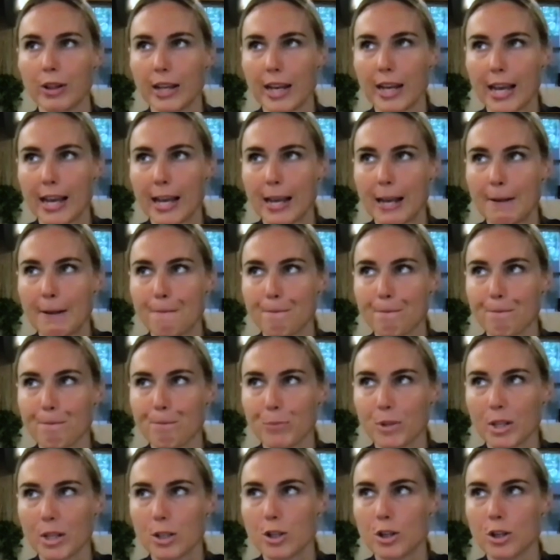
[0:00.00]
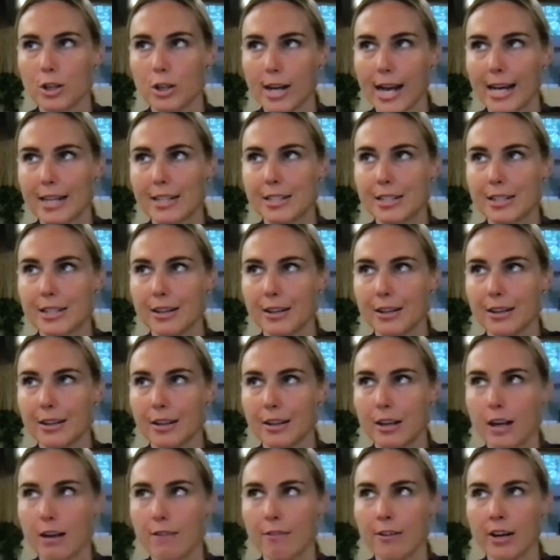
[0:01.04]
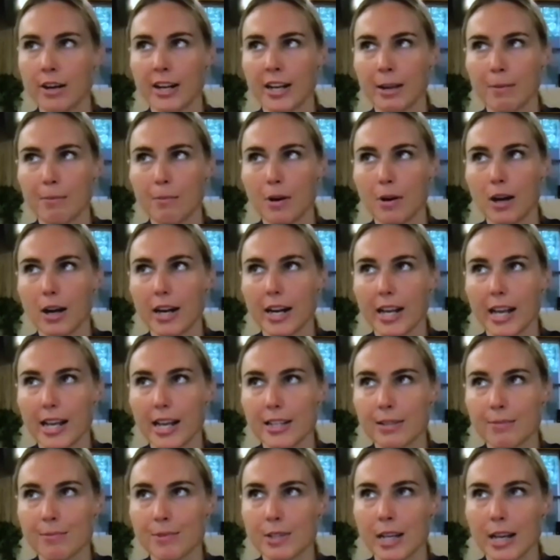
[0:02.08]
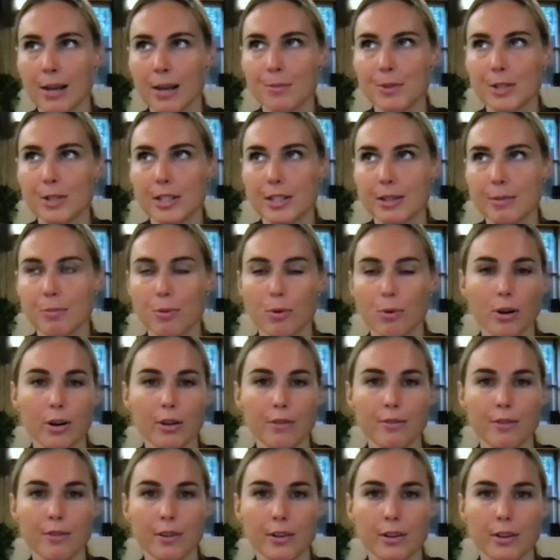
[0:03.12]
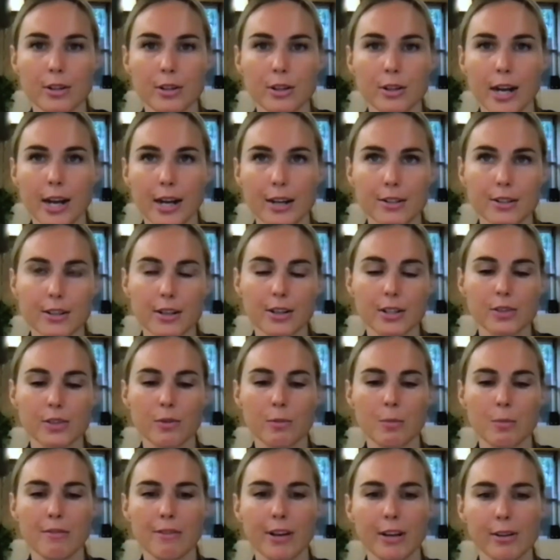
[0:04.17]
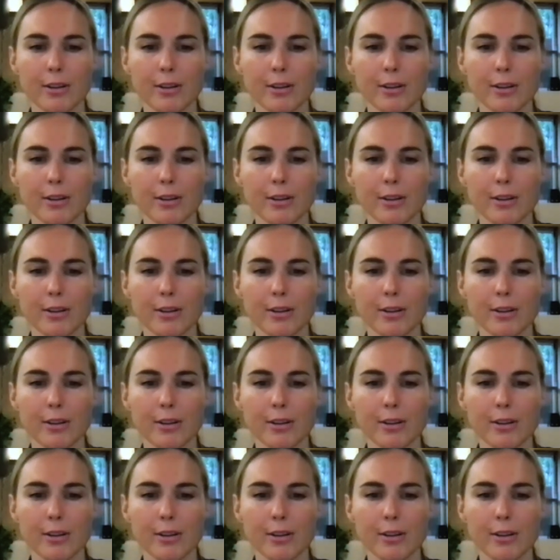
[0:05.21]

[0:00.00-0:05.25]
really direct governing body sometimes it's a board of directors